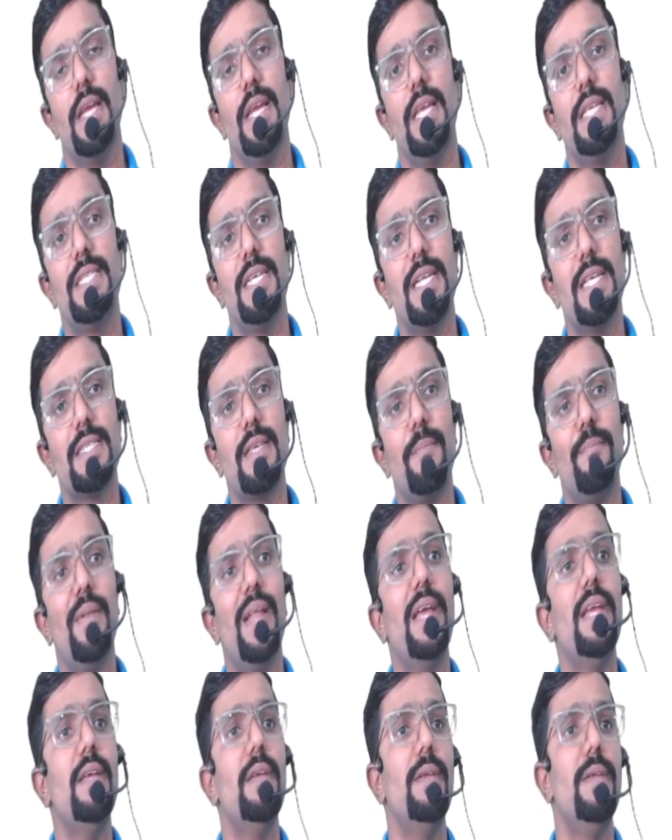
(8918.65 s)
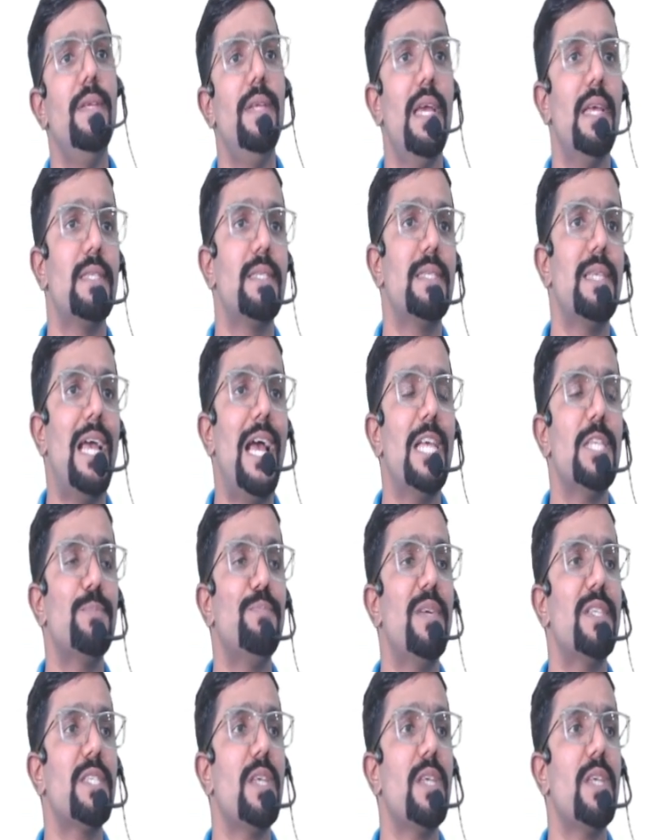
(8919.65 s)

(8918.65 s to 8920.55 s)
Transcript: Is it a supply? Yes, as per